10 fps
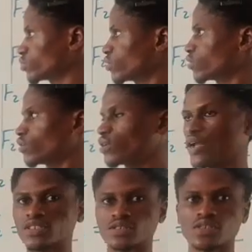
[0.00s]
Alright,
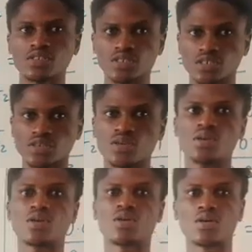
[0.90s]
this is
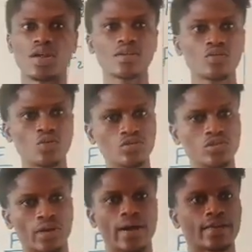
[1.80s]
Olagold
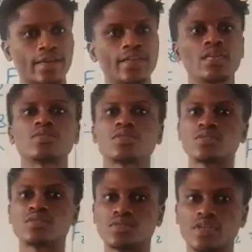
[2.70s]
Academy.
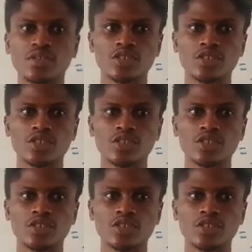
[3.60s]
Thanks for